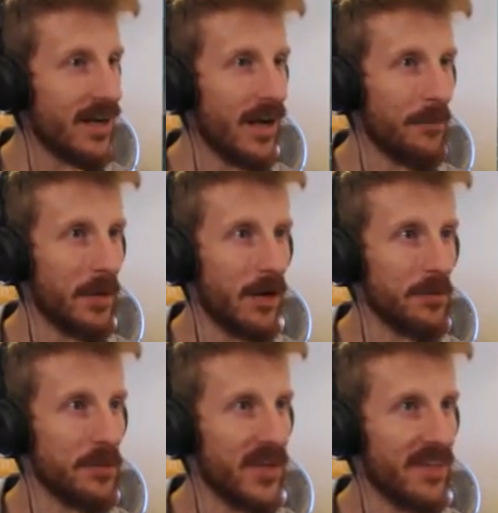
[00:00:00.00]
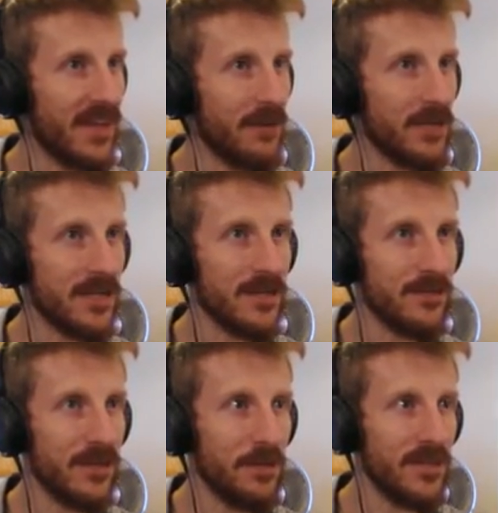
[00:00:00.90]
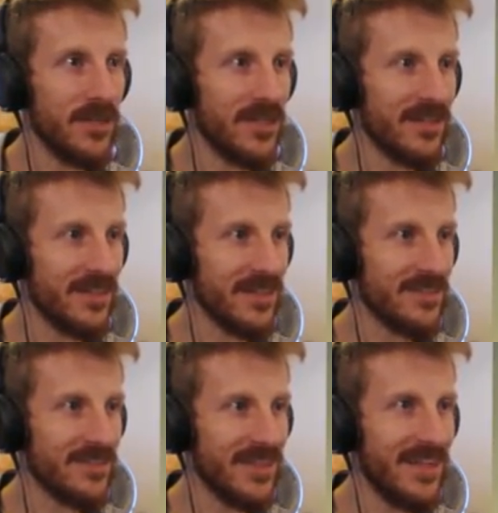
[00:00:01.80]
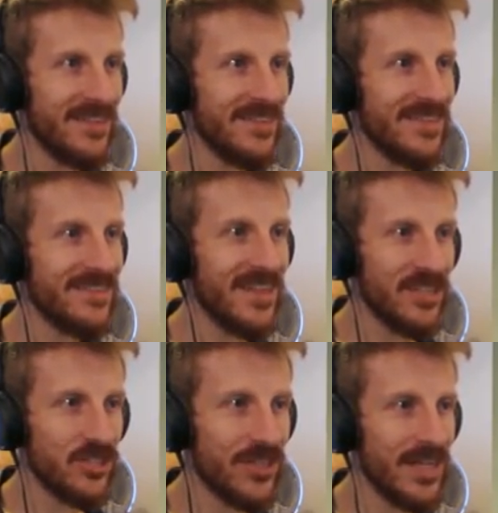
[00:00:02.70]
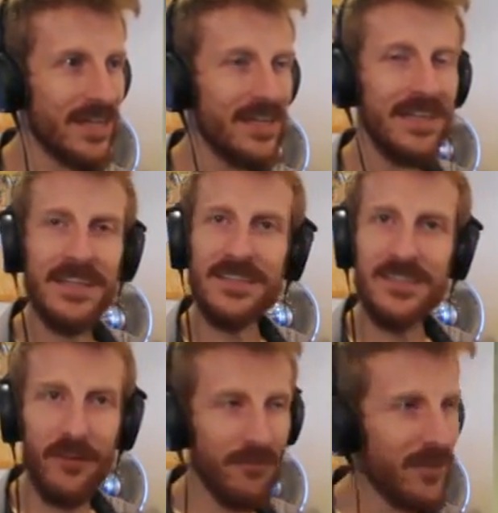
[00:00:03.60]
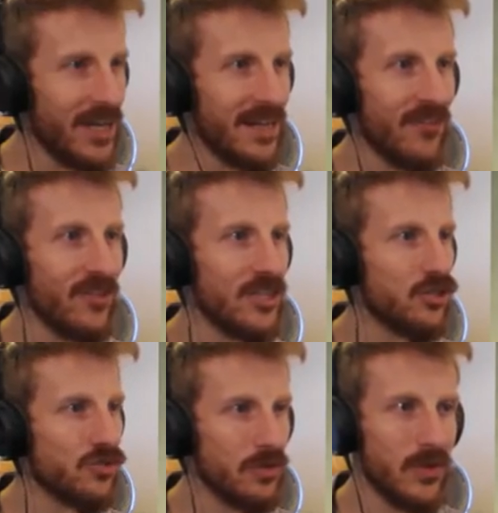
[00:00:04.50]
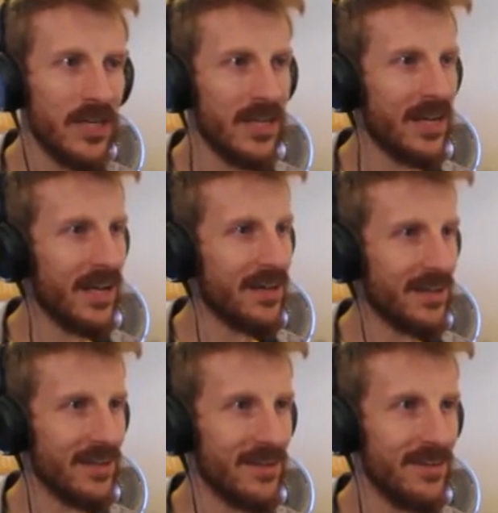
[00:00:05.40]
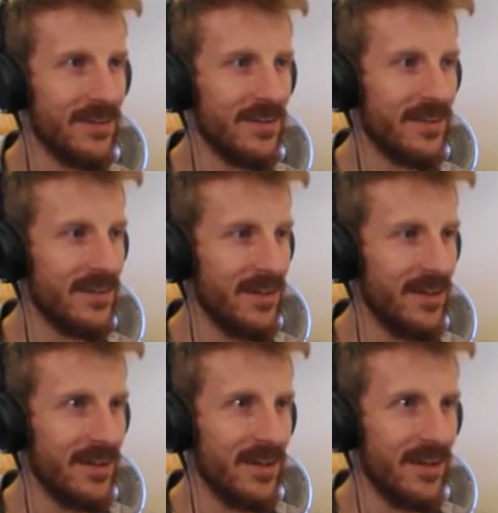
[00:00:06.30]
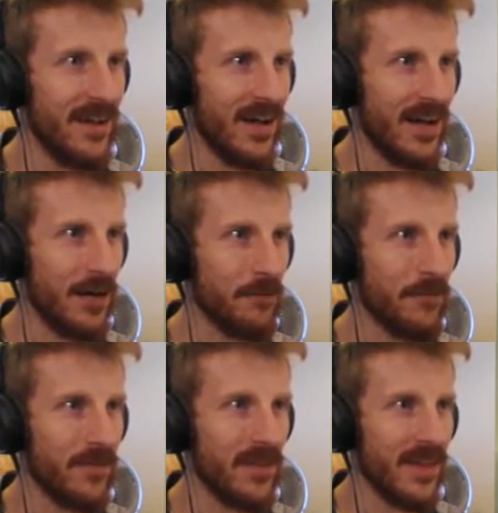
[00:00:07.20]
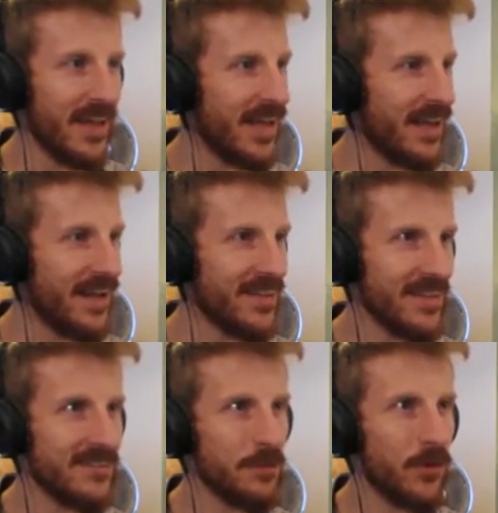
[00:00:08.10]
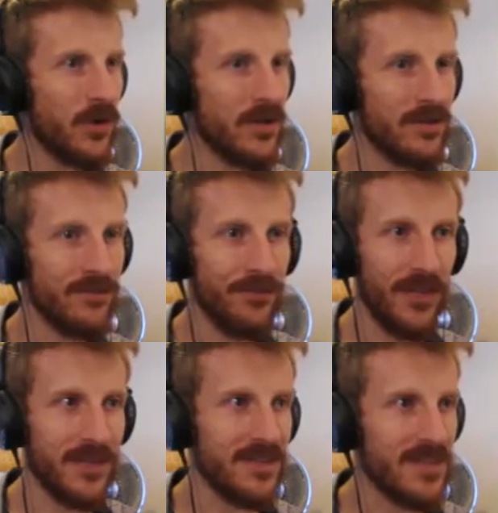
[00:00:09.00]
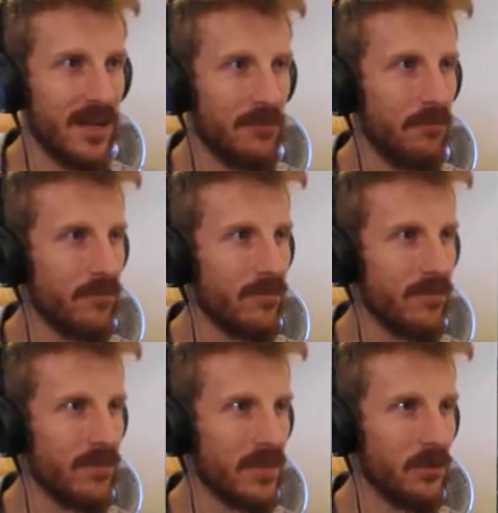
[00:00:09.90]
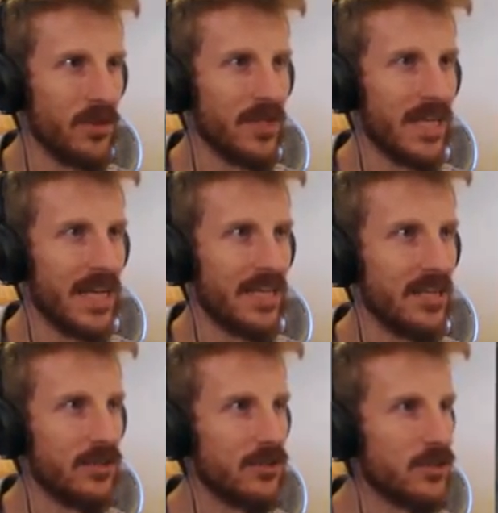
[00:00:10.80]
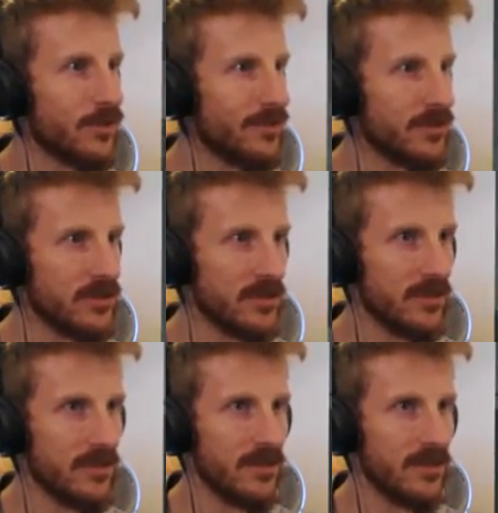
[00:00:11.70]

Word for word: uh, and I'll be playing that when it comes out. But look at this. And it's essentially, definitively, truly Canadian. Um, and I think it's important that um, that we Canadian YouTubers